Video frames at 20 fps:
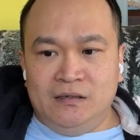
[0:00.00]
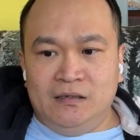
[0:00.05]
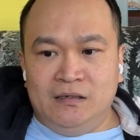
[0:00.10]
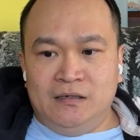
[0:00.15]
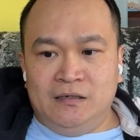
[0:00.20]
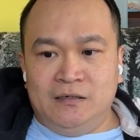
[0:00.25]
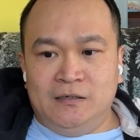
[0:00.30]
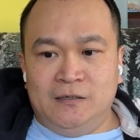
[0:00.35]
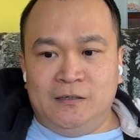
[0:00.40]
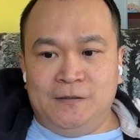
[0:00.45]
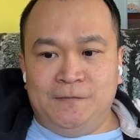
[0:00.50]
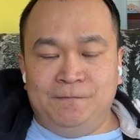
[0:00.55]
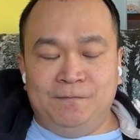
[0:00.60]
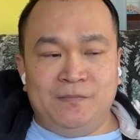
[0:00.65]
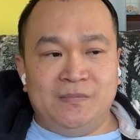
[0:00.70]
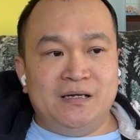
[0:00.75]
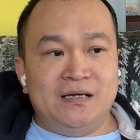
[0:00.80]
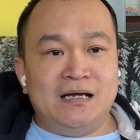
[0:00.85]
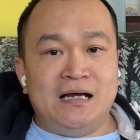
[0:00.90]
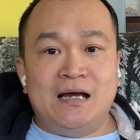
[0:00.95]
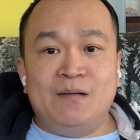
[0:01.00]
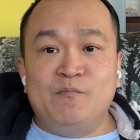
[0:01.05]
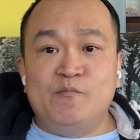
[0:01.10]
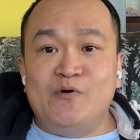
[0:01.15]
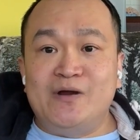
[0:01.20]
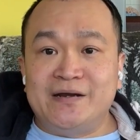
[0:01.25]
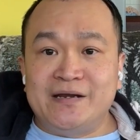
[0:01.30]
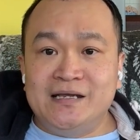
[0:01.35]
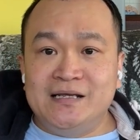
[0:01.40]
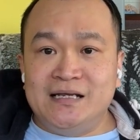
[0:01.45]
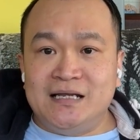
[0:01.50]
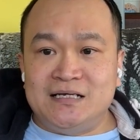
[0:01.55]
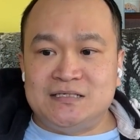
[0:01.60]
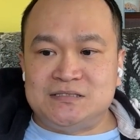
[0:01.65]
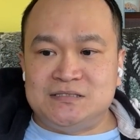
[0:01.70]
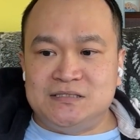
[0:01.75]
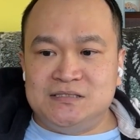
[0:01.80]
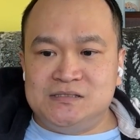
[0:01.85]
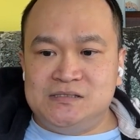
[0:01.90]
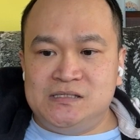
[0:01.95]
I'm wearing
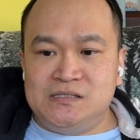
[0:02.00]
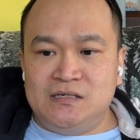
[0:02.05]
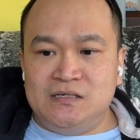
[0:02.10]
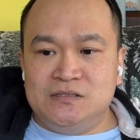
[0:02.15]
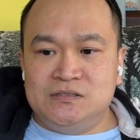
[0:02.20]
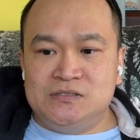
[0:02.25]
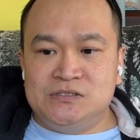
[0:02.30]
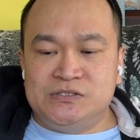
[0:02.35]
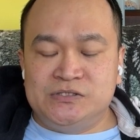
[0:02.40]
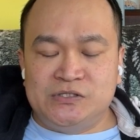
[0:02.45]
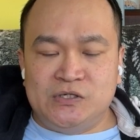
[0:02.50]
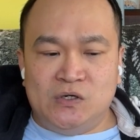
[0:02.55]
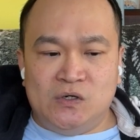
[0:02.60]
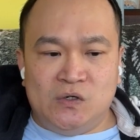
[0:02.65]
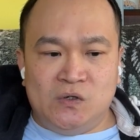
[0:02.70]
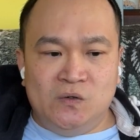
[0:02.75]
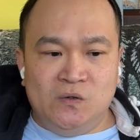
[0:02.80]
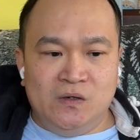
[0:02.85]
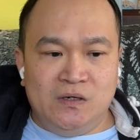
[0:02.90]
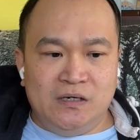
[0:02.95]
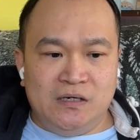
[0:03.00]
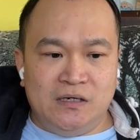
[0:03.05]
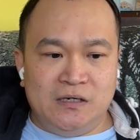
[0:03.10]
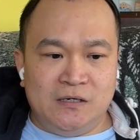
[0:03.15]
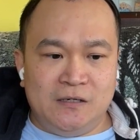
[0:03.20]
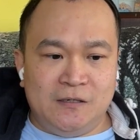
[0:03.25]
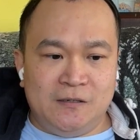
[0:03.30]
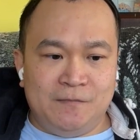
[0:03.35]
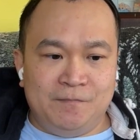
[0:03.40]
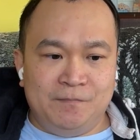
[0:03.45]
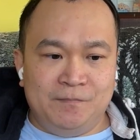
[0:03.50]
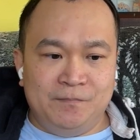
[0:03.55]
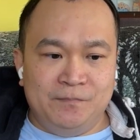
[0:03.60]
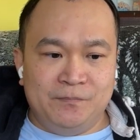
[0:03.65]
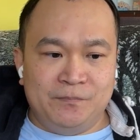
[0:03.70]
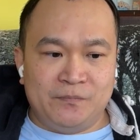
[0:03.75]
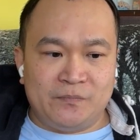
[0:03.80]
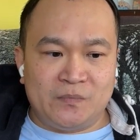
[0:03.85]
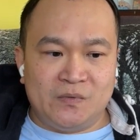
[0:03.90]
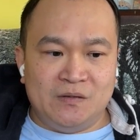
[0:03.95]
glasses, so
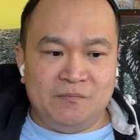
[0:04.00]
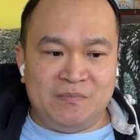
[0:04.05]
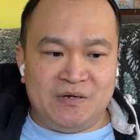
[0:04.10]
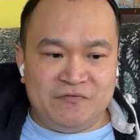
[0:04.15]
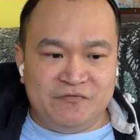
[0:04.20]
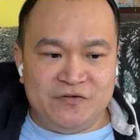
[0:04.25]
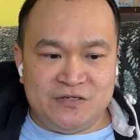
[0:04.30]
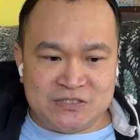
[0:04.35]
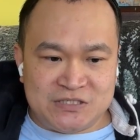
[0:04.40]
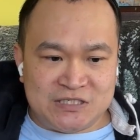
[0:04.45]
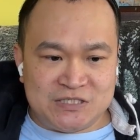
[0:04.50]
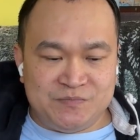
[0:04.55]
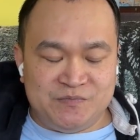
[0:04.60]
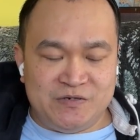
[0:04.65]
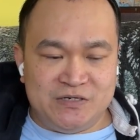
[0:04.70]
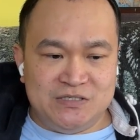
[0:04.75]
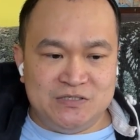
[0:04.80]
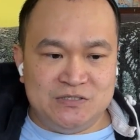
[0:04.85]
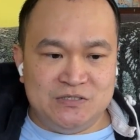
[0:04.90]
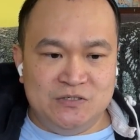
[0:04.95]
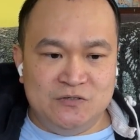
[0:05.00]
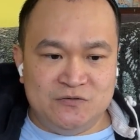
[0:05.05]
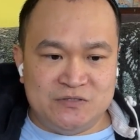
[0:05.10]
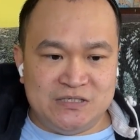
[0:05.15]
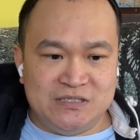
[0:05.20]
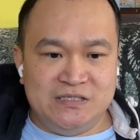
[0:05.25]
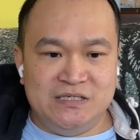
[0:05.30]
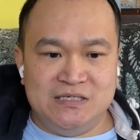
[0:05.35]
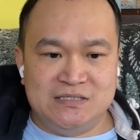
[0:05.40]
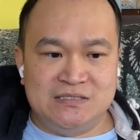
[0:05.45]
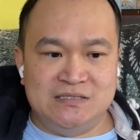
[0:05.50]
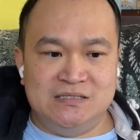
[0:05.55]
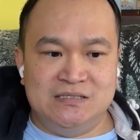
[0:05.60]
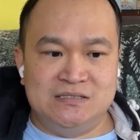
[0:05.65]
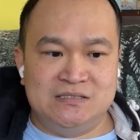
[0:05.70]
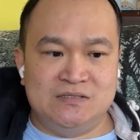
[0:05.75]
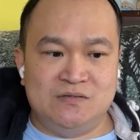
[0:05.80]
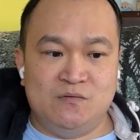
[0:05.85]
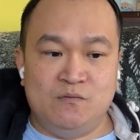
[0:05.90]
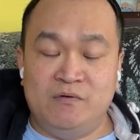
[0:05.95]
my first experience using this
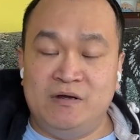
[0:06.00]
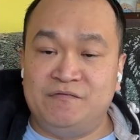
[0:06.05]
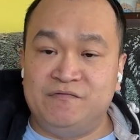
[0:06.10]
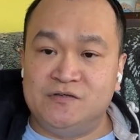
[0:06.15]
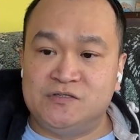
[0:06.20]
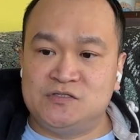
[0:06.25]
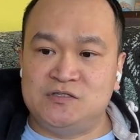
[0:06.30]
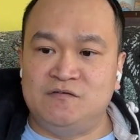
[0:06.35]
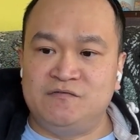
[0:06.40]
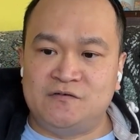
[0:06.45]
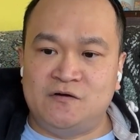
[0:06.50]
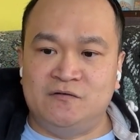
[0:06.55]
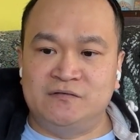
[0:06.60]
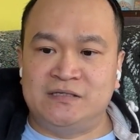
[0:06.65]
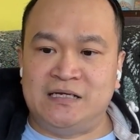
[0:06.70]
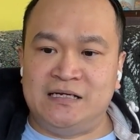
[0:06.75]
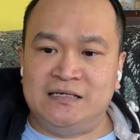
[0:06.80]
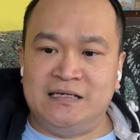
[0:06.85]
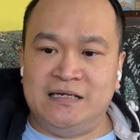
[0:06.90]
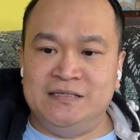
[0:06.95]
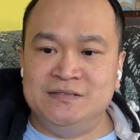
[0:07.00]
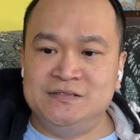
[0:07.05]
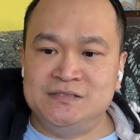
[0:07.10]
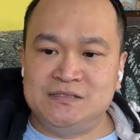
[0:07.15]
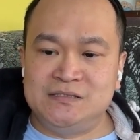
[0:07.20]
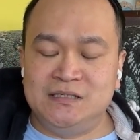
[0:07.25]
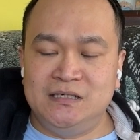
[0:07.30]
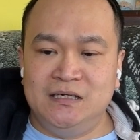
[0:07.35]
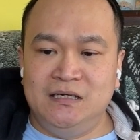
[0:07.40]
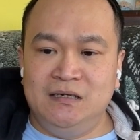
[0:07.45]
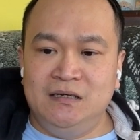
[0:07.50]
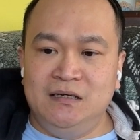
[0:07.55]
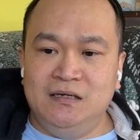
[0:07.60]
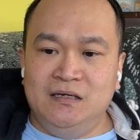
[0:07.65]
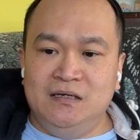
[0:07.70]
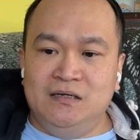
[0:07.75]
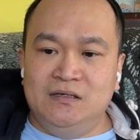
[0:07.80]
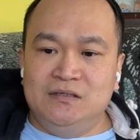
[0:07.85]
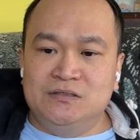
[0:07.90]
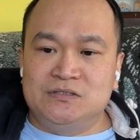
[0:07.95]
is with soft contact lens.
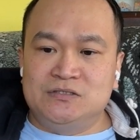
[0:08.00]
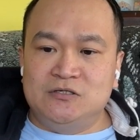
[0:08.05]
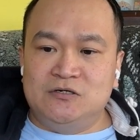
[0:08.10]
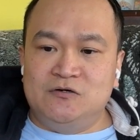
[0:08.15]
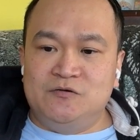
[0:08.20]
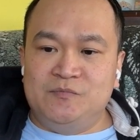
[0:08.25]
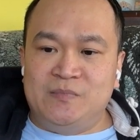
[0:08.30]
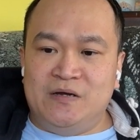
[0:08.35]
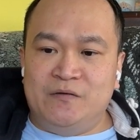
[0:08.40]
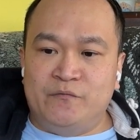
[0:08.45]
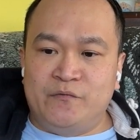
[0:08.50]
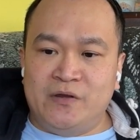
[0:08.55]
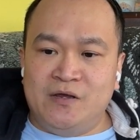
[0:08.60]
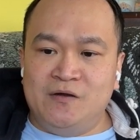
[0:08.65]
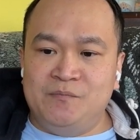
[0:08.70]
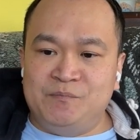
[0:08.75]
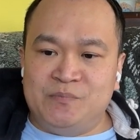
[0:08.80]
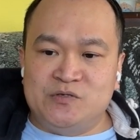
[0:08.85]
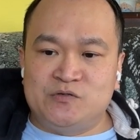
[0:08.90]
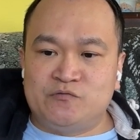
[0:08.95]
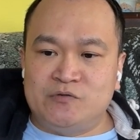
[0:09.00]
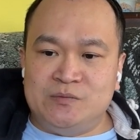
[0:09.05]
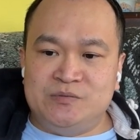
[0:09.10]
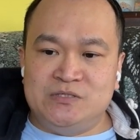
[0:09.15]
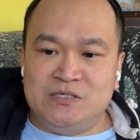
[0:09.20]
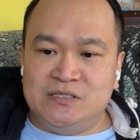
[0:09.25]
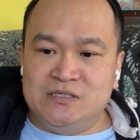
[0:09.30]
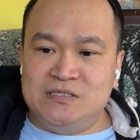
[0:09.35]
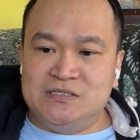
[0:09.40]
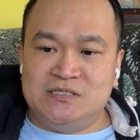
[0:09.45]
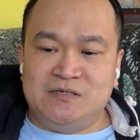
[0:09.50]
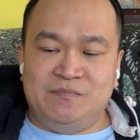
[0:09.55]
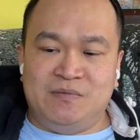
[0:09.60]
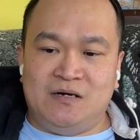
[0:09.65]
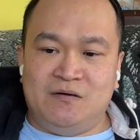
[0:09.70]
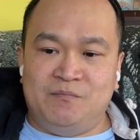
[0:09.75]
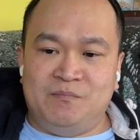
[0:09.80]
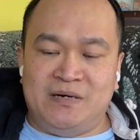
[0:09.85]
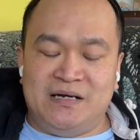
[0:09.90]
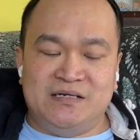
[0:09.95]
So my real prescription is
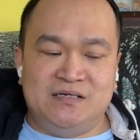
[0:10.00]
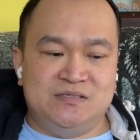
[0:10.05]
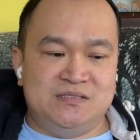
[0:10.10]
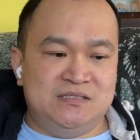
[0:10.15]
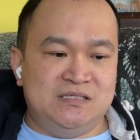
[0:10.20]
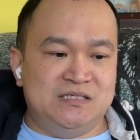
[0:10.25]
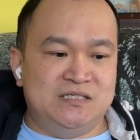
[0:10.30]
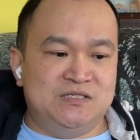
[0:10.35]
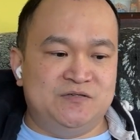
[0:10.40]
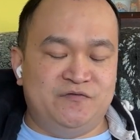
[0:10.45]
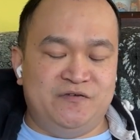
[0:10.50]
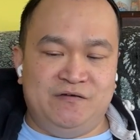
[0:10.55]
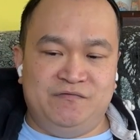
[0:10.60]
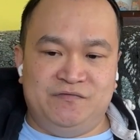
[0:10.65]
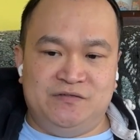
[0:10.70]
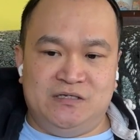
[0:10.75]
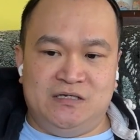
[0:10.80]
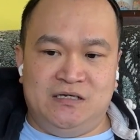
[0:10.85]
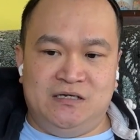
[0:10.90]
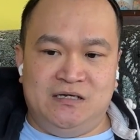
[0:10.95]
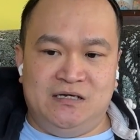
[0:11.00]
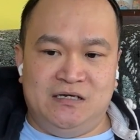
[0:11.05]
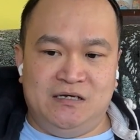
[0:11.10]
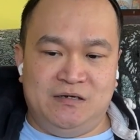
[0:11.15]
about -650,